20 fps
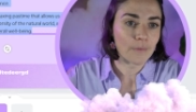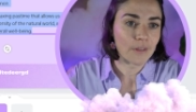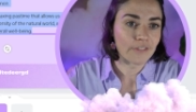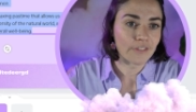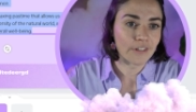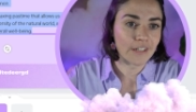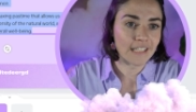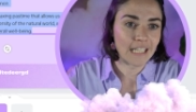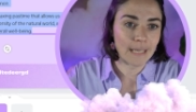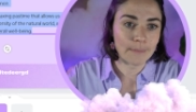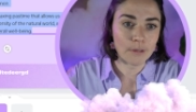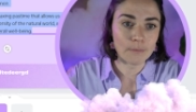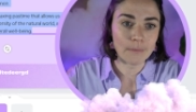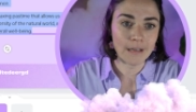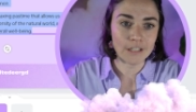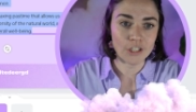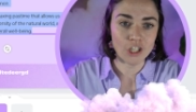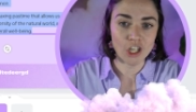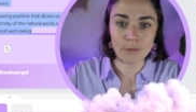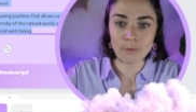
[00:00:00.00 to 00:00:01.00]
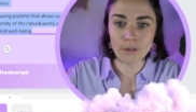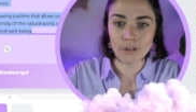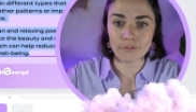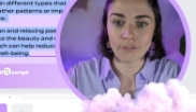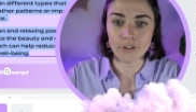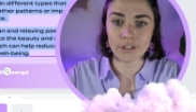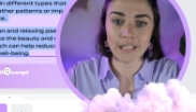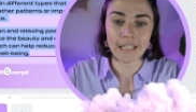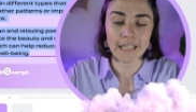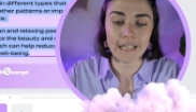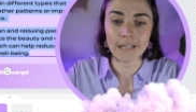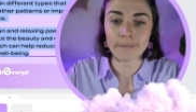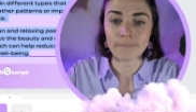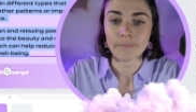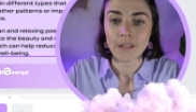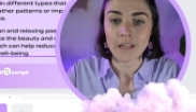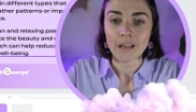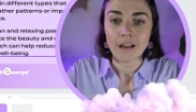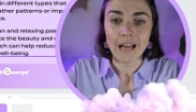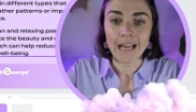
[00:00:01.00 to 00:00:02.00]
For example, my Termina font here,
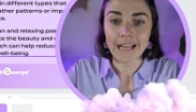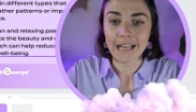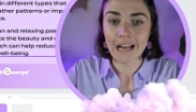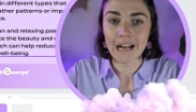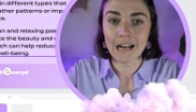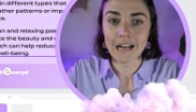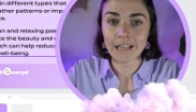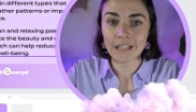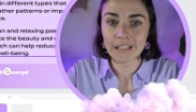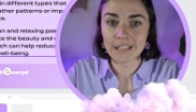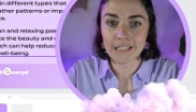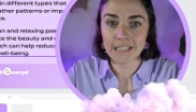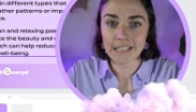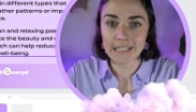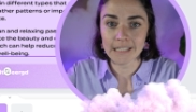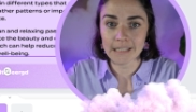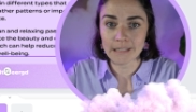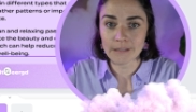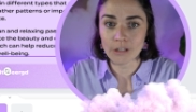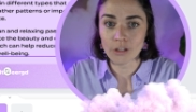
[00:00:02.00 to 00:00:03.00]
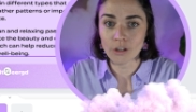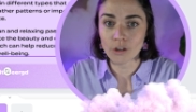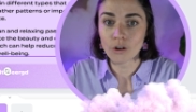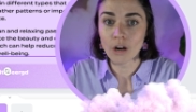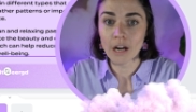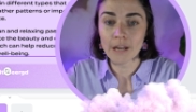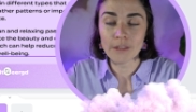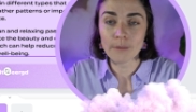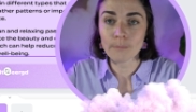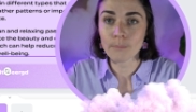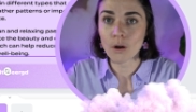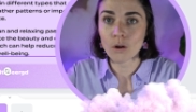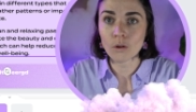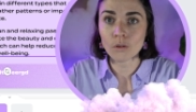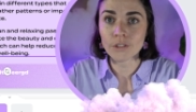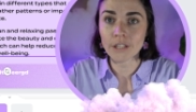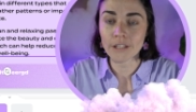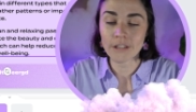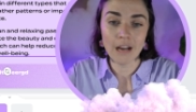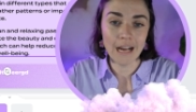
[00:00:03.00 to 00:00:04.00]
I can't just, the
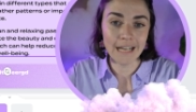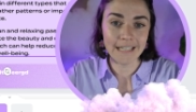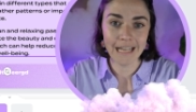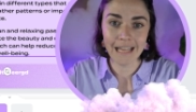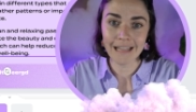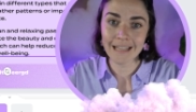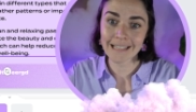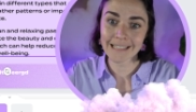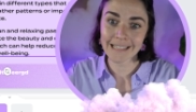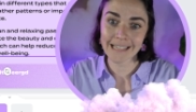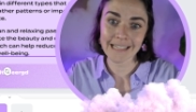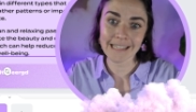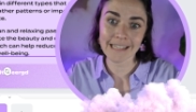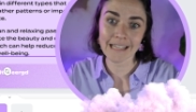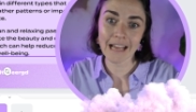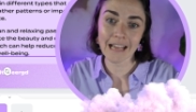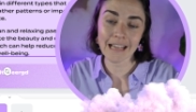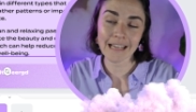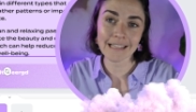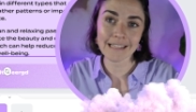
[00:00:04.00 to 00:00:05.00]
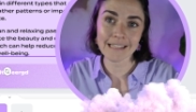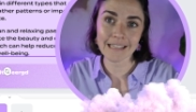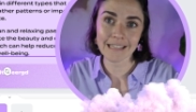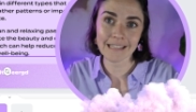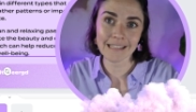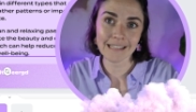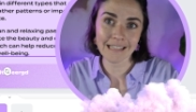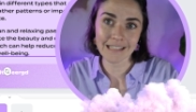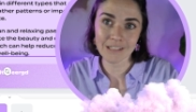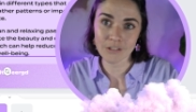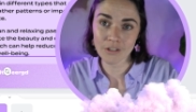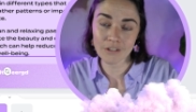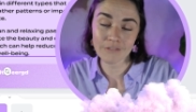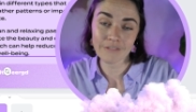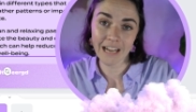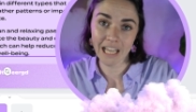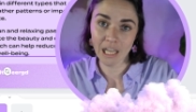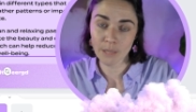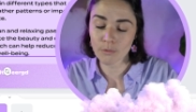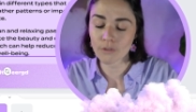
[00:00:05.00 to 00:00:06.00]
bold and the italics is not
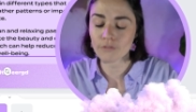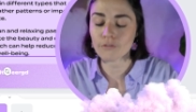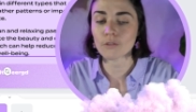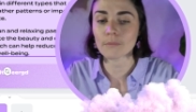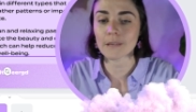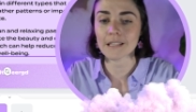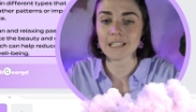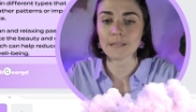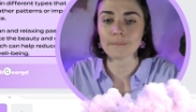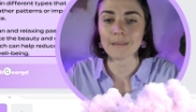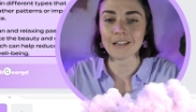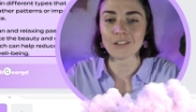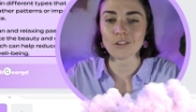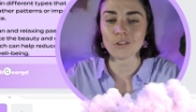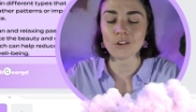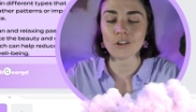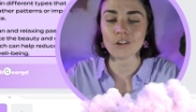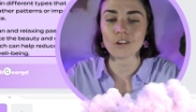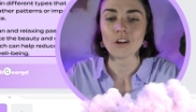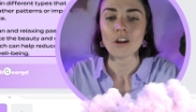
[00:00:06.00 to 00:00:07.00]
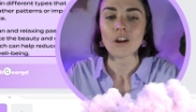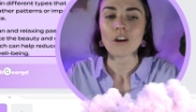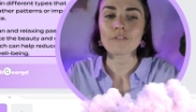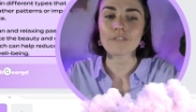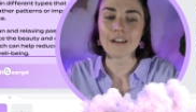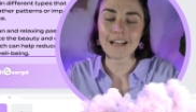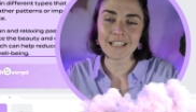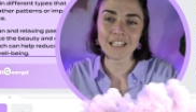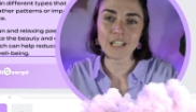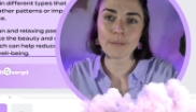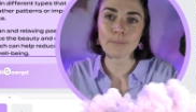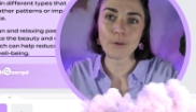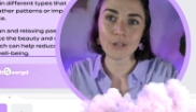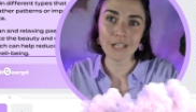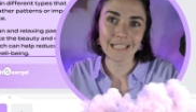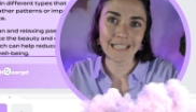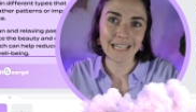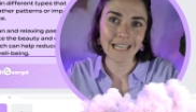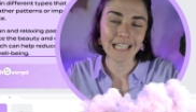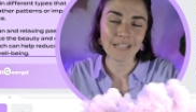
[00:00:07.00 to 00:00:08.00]
available for me. So make sure you're finding a
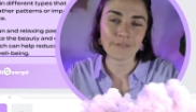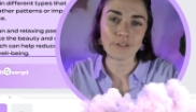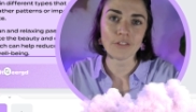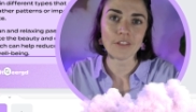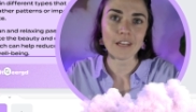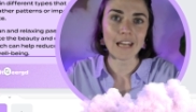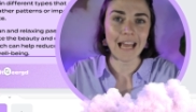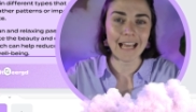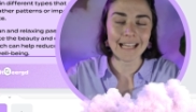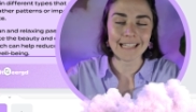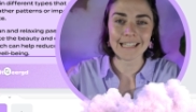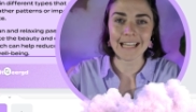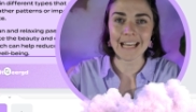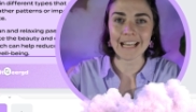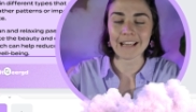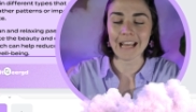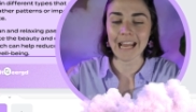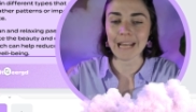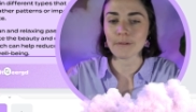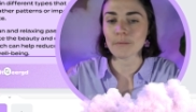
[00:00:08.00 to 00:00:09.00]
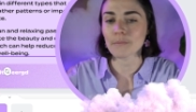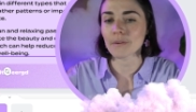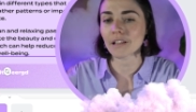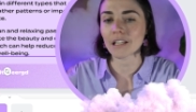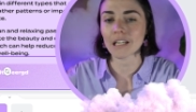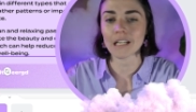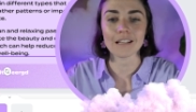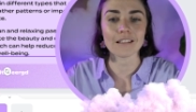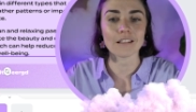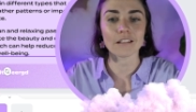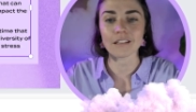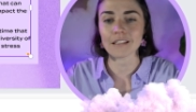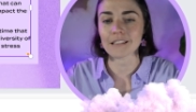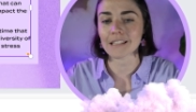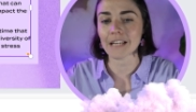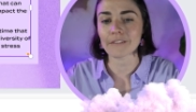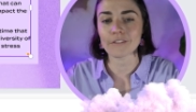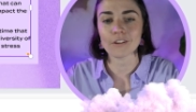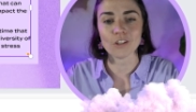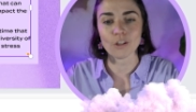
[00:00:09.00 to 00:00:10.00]
body text font that has that capability, because it'll just
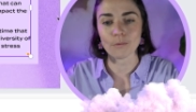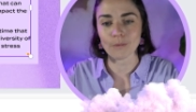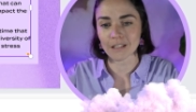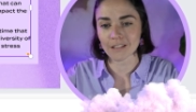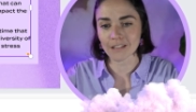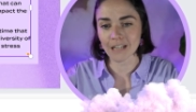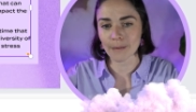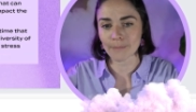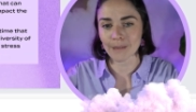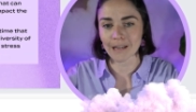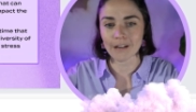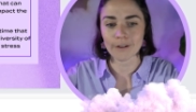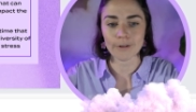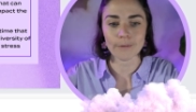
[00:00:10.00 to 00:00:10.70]
save you so much time later.